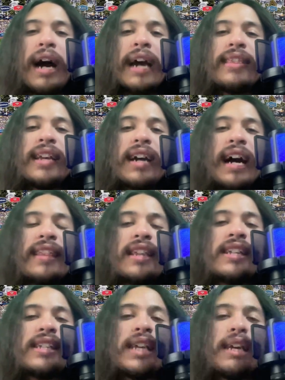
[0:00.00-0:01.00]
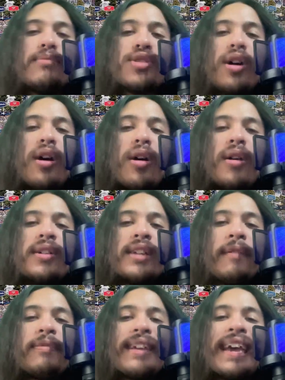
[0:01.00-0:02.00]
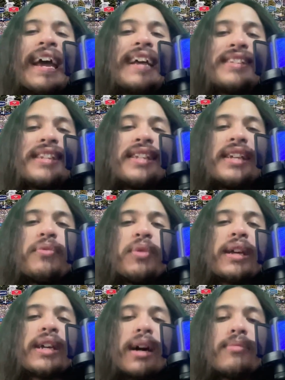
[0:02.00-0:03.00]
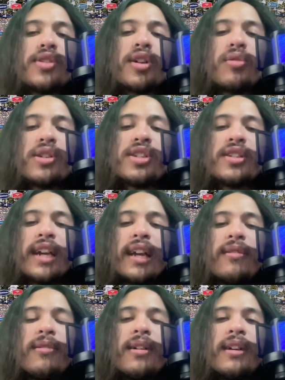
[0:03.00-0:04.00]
I think teams are definitely hesitant when it comes to Chris Taylor.